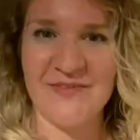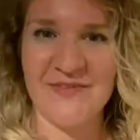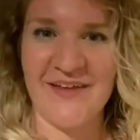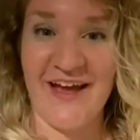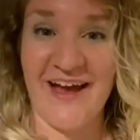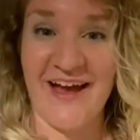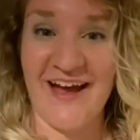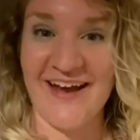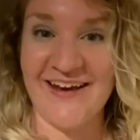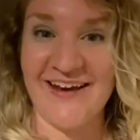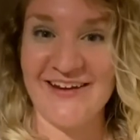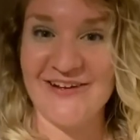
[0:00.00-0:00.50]

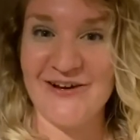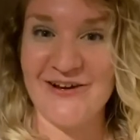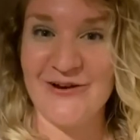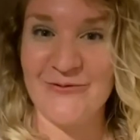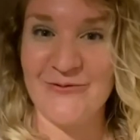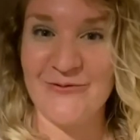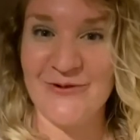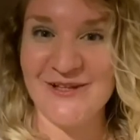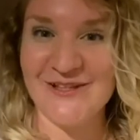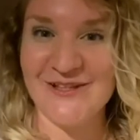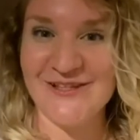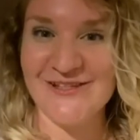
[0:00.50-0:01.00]
I know
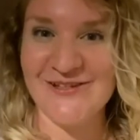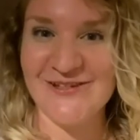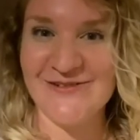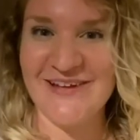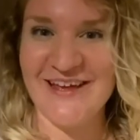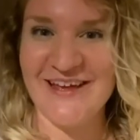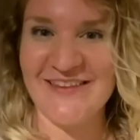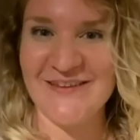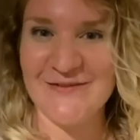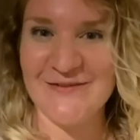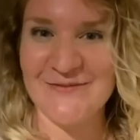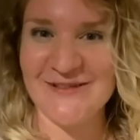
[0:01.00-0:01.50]
once you get
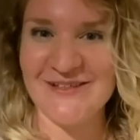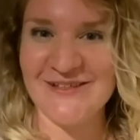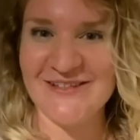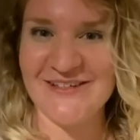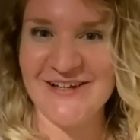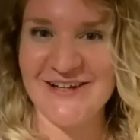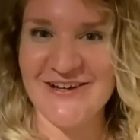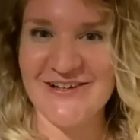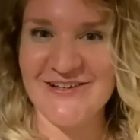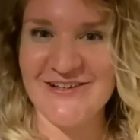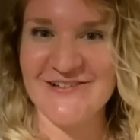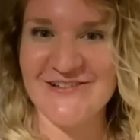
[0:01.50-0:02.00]
them and start
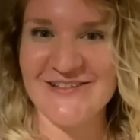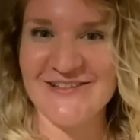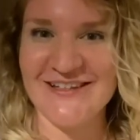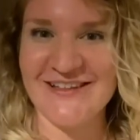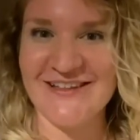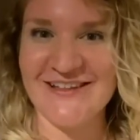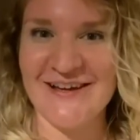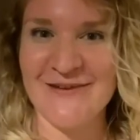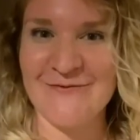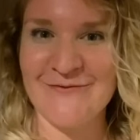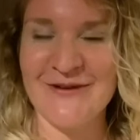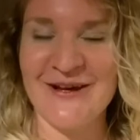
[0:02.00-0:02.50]
using
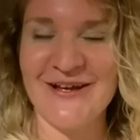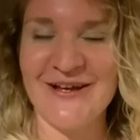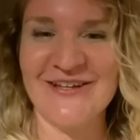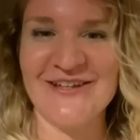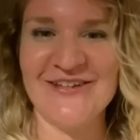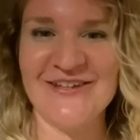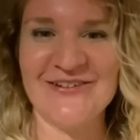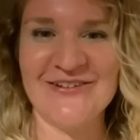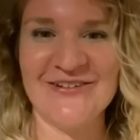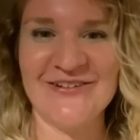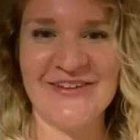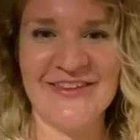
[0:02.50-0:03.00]
them,
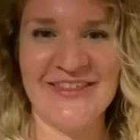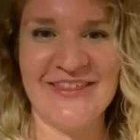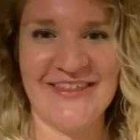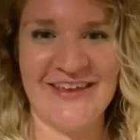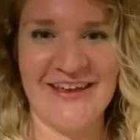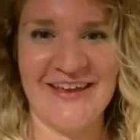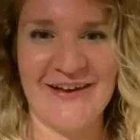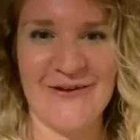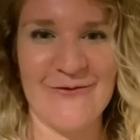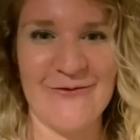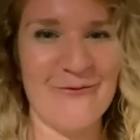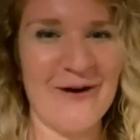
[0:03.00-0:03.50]
you'll think,
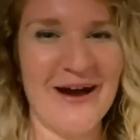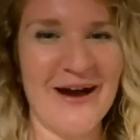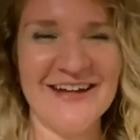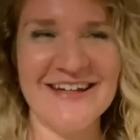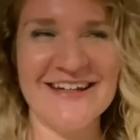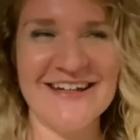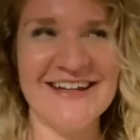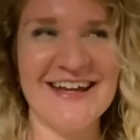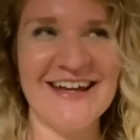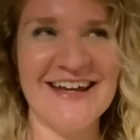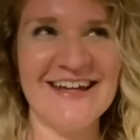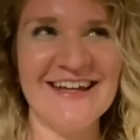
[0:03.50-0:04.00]
why didn't
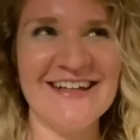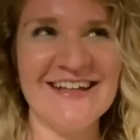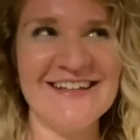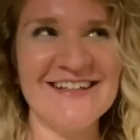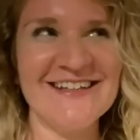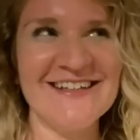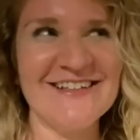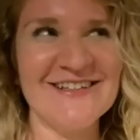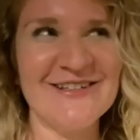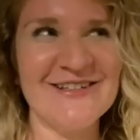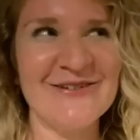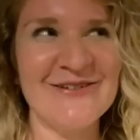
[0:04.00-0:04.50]
I get these
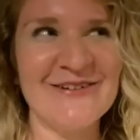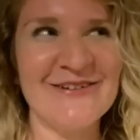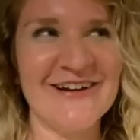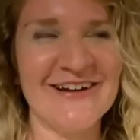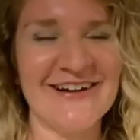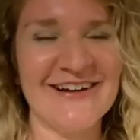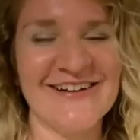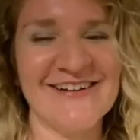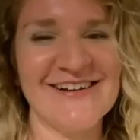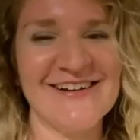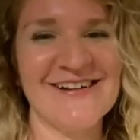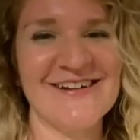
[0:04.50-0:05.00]

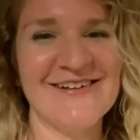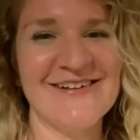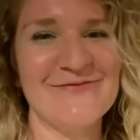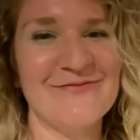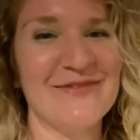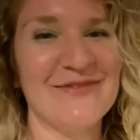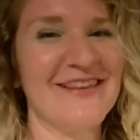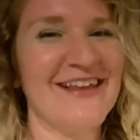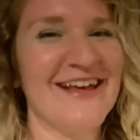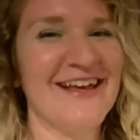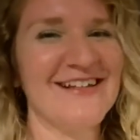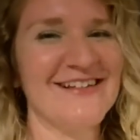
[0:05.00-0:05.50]
sooner? But
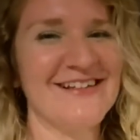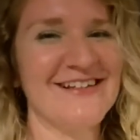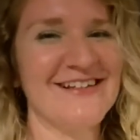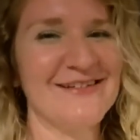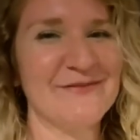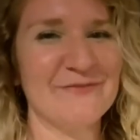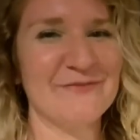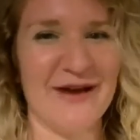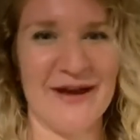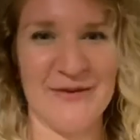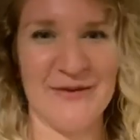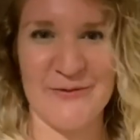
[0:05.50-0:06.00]
that's just
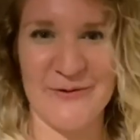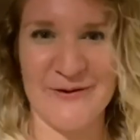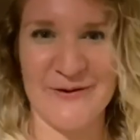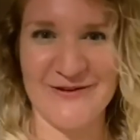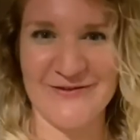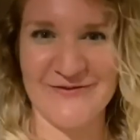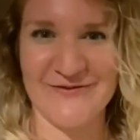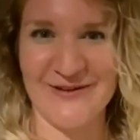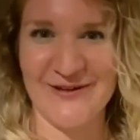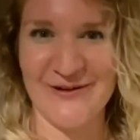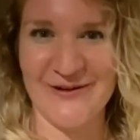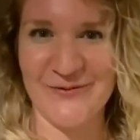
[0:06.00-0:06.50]
my point of
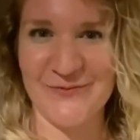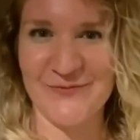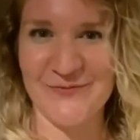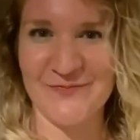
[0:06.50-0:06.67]
view.